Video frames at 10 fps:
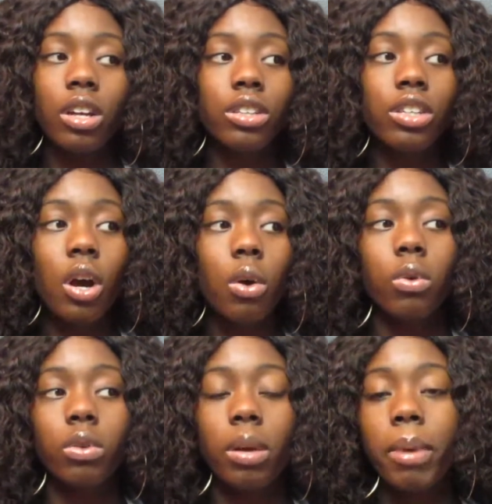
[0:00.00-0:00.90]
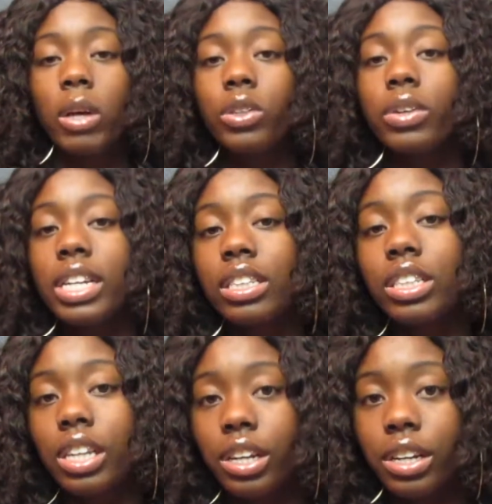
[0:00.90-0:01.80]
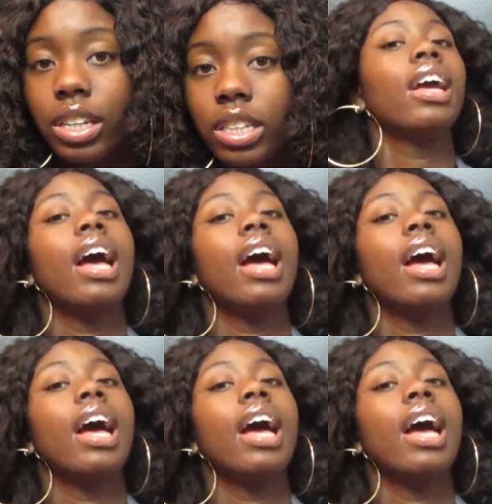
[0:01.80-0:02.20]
known about your insecurities.